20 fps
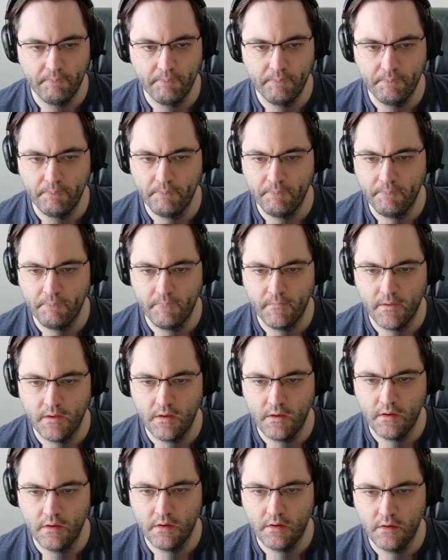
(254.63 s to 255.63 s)

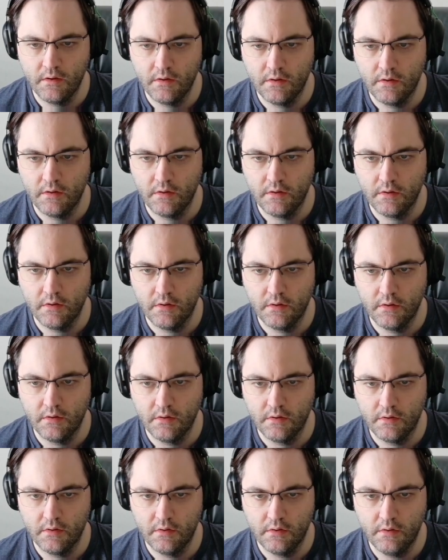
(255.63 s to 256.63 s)

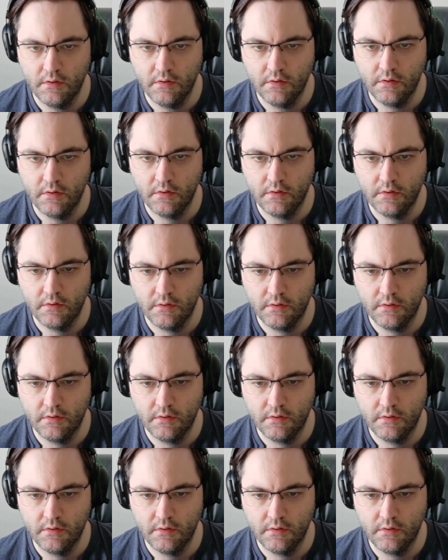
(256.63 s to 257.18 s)
Nobody speaks.